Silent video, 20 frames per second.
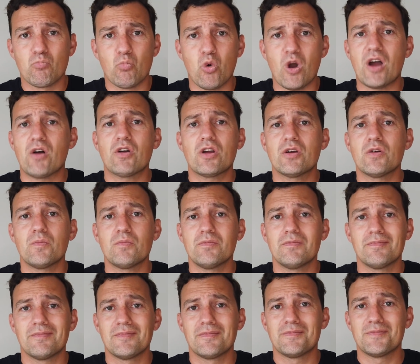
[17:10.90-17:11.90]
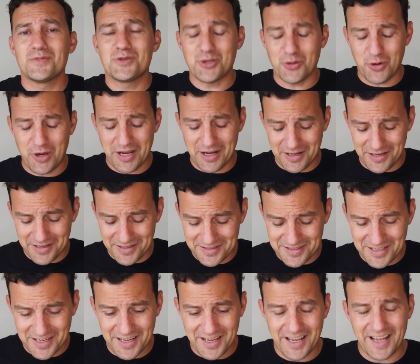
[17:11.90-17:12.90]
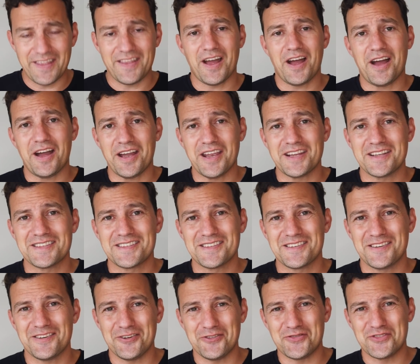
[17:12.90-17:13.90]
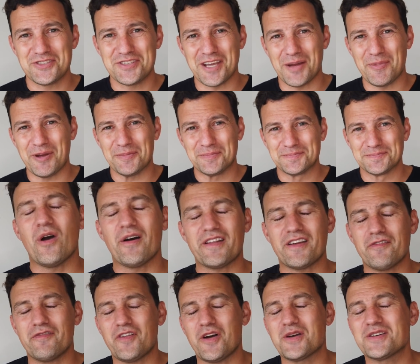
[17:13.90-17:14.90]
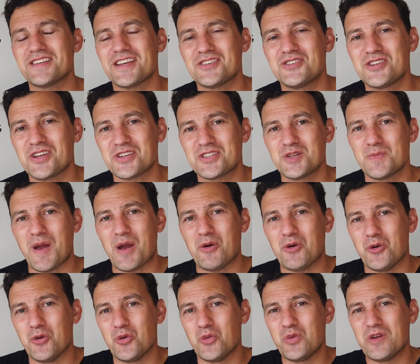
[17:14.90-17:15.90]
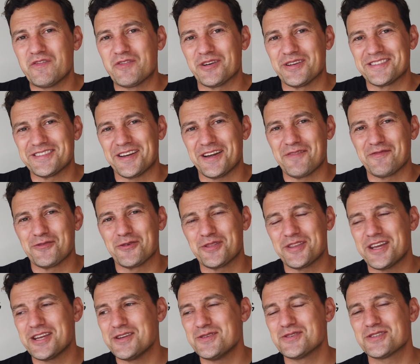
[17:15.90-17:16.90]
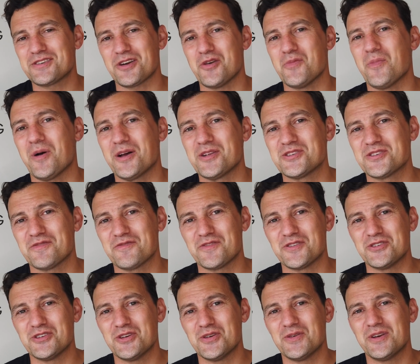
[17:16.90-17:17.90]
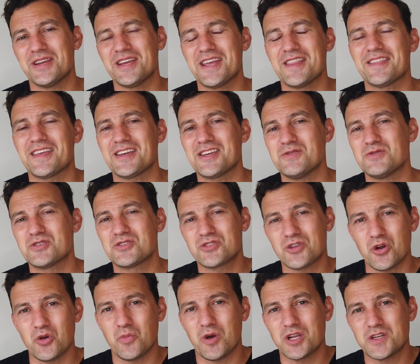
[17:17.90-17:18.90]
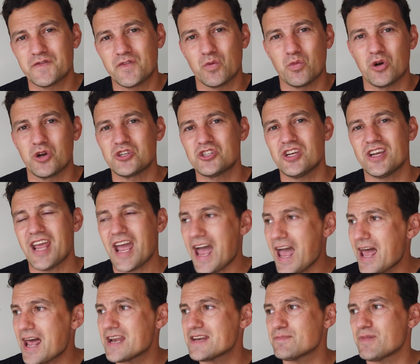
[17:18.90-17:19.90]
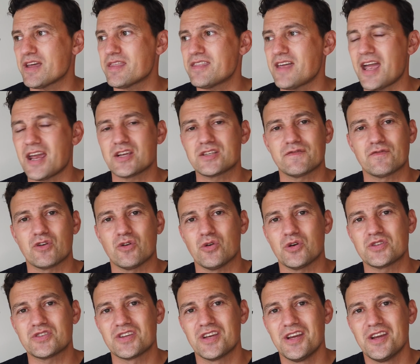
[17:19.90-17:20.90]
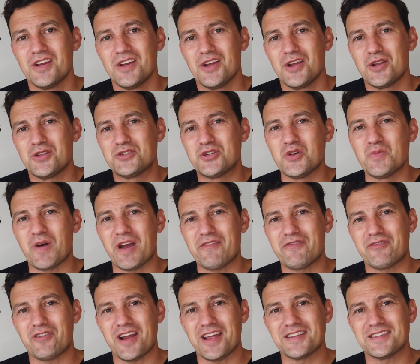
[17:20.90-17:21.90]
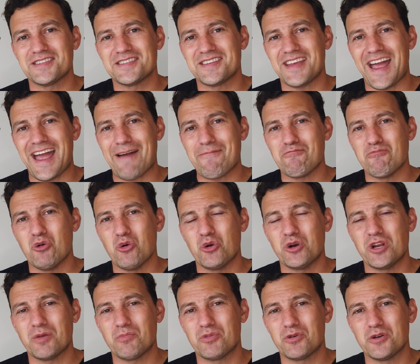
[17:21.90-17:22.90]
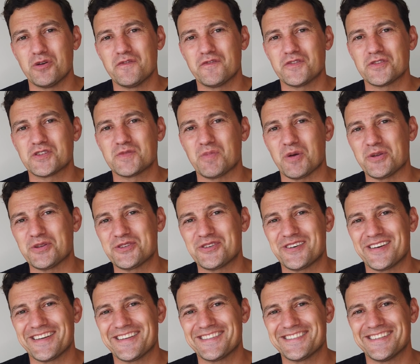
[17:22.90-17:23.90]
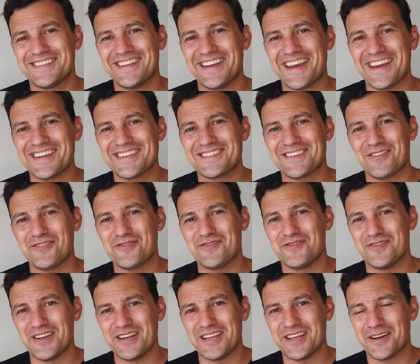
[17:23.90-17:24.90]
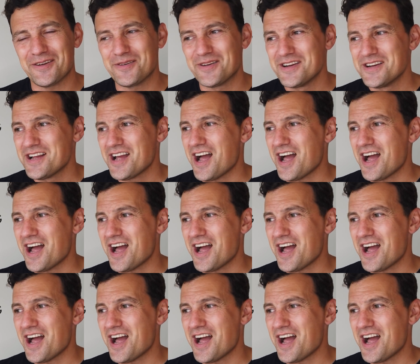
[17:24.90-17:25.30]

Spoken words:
Welcome to England and the height of summer. Well then folks, that's just about all we've got time for. Thank you so much for tuning in. Thank you so much for watching. And my thanks, of course, to my friends at Morning Brew for sponsoring today's video.